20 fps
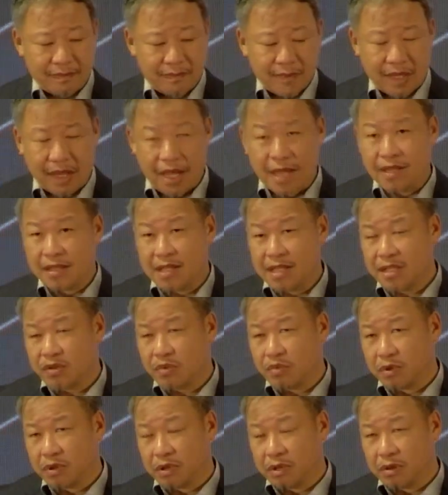And this
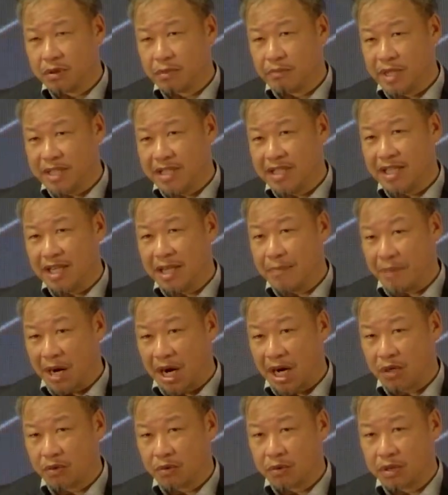will basically
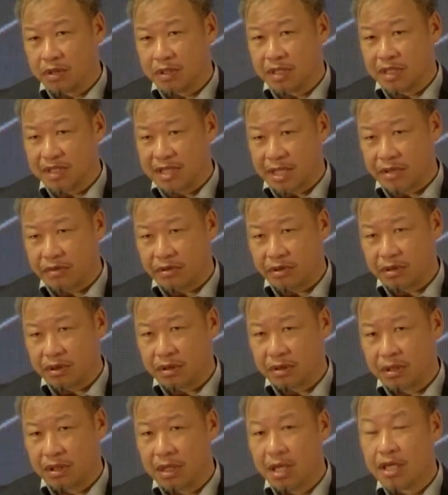power the central
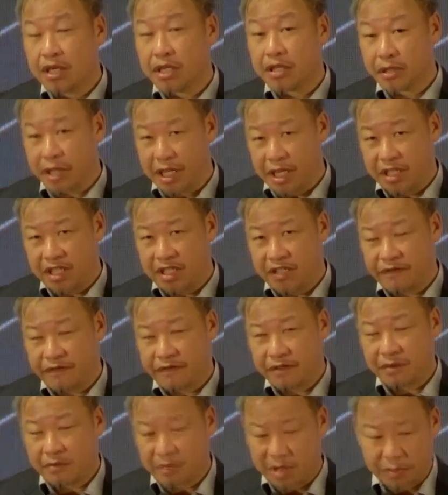creative
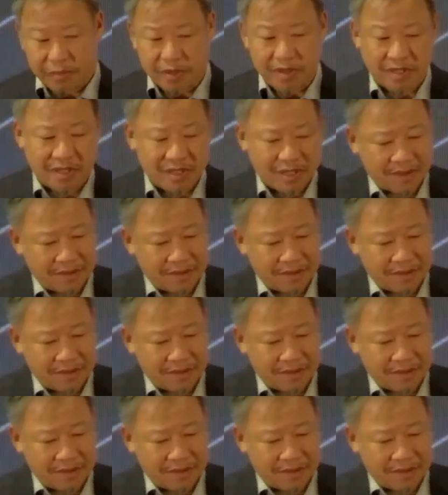purpose.